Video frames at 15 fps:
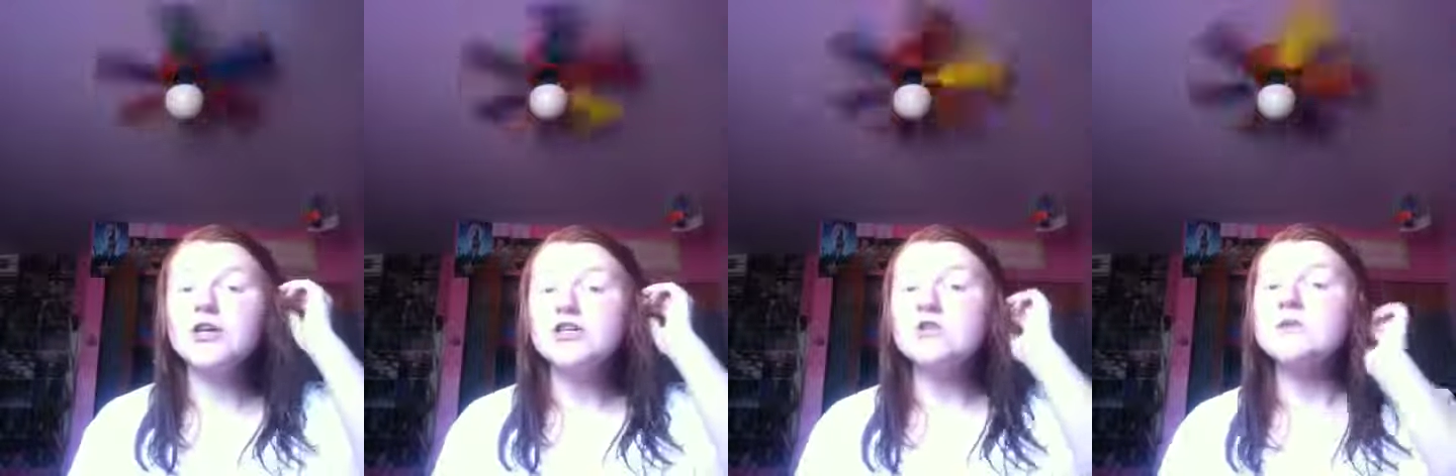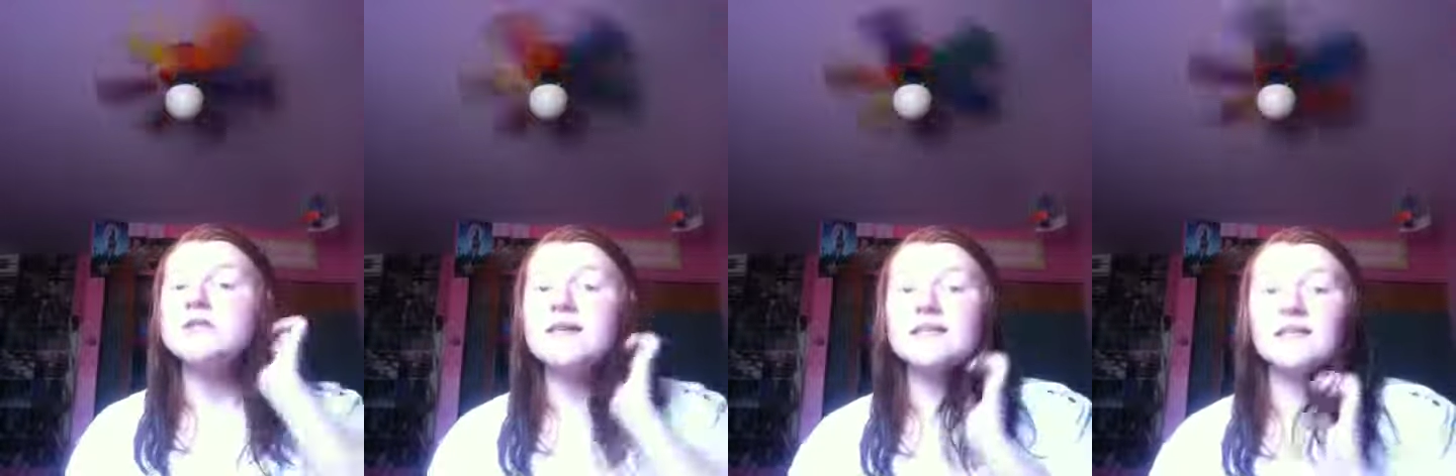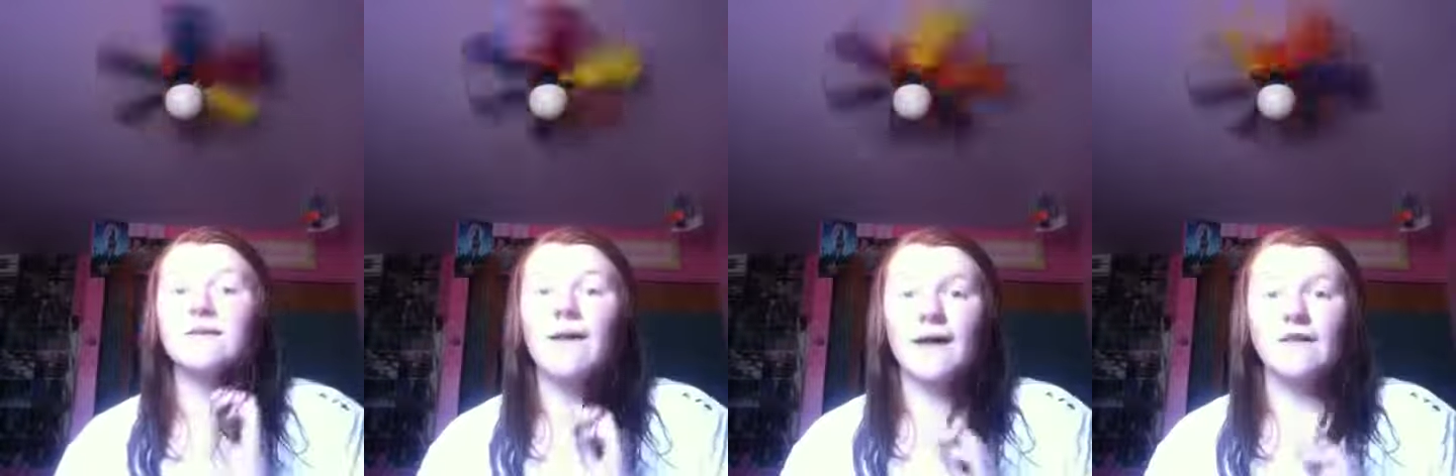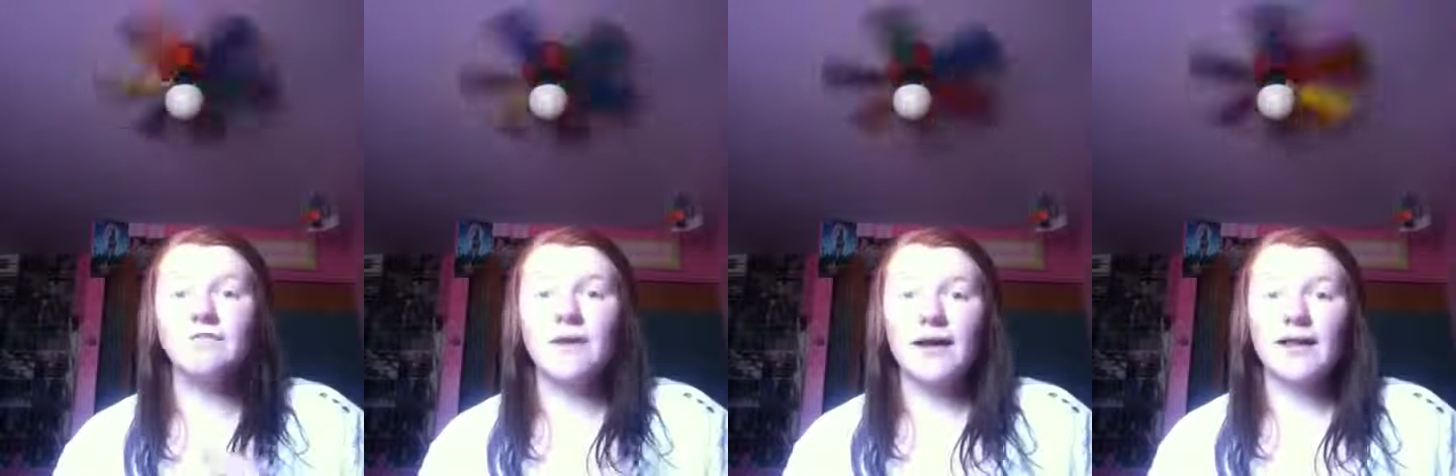so it takes a
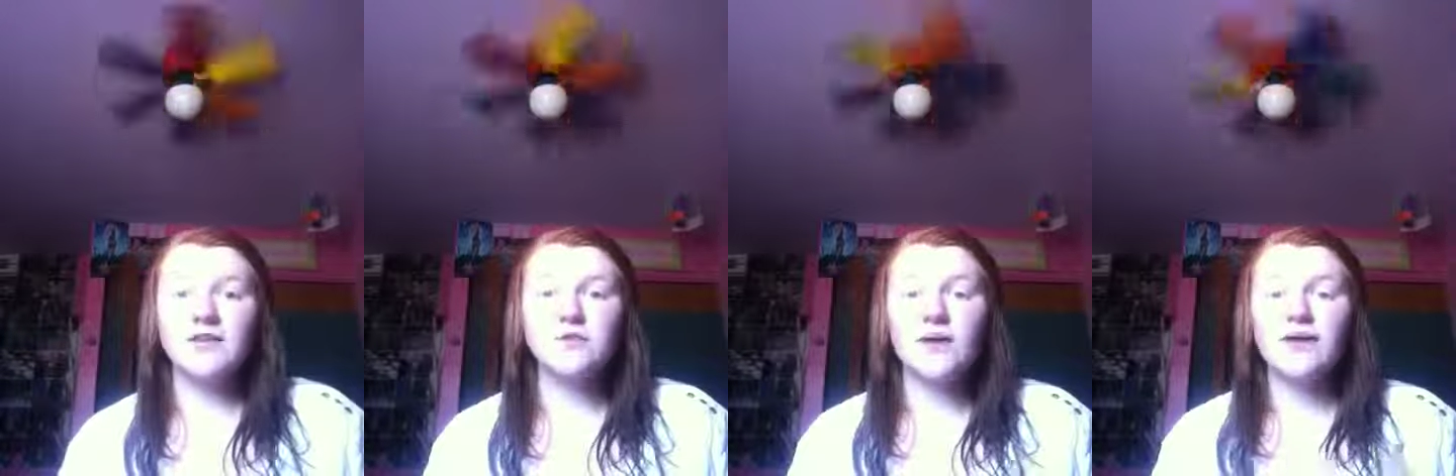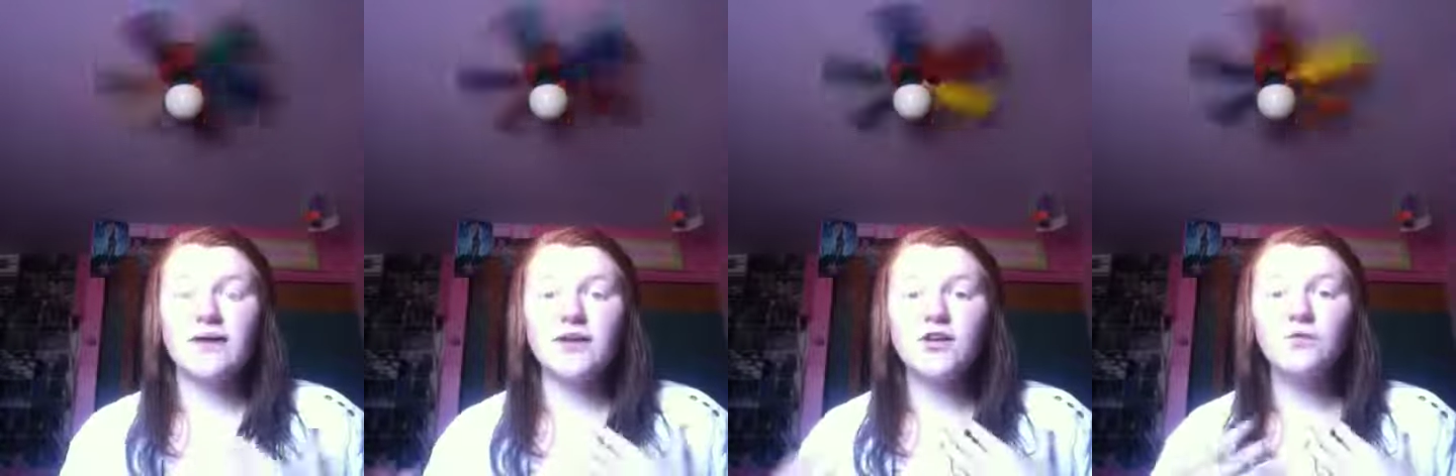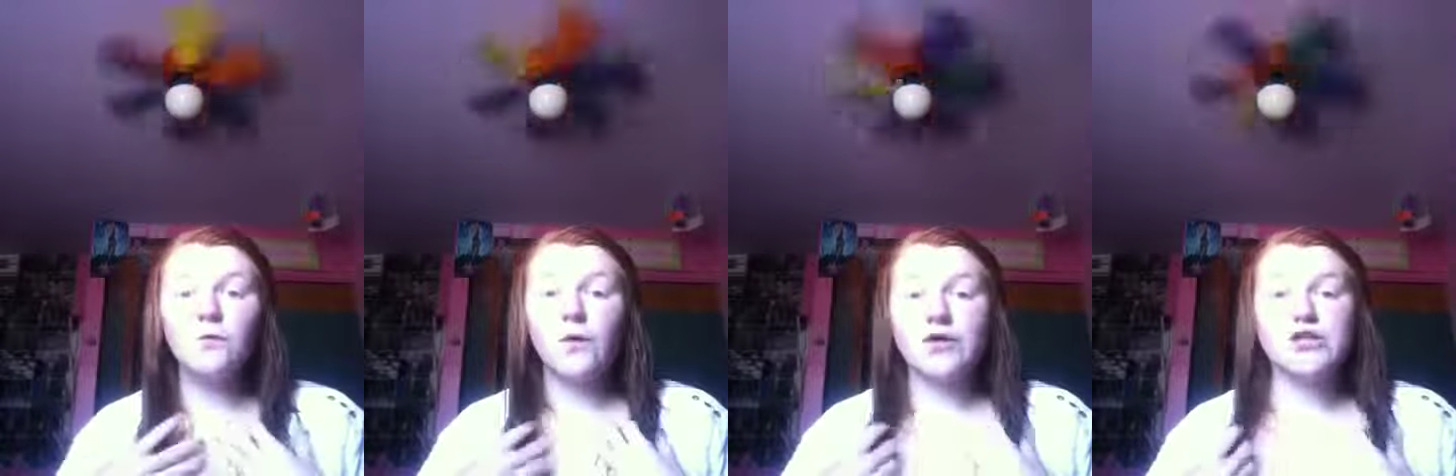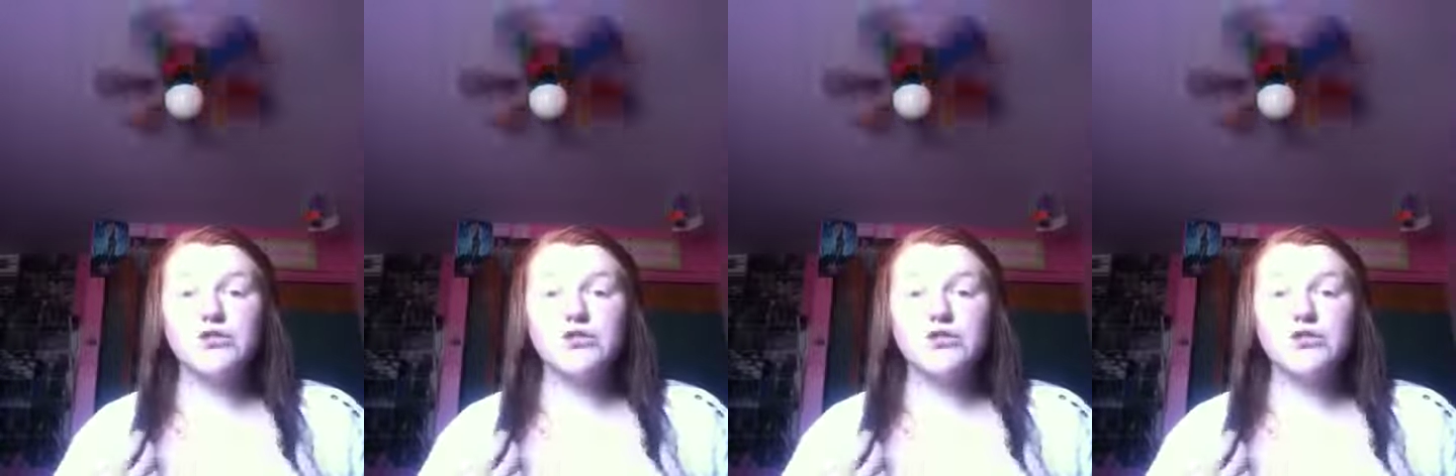lot of bedding, so I can't afford